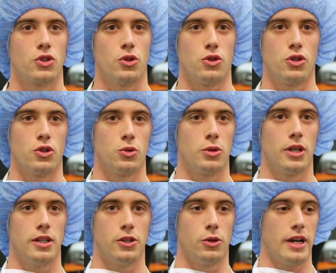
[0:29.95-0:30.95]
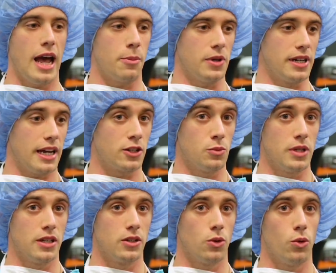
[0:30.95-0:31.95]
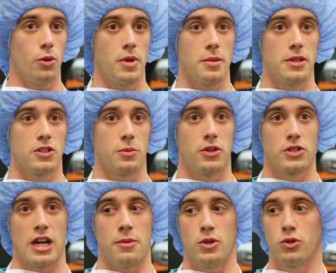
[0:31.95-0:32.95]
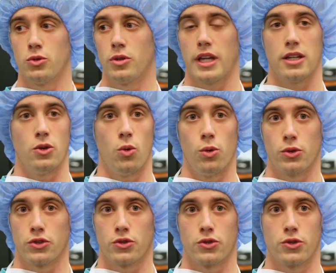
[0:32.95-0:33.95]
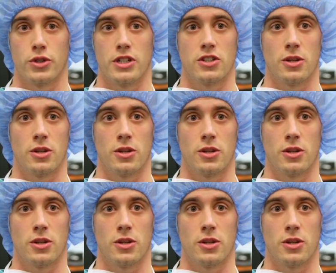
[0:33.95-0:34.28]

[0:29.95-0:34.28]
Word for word: So you could do an appendectomy, or maybe some other time you'll do like an oral surgery,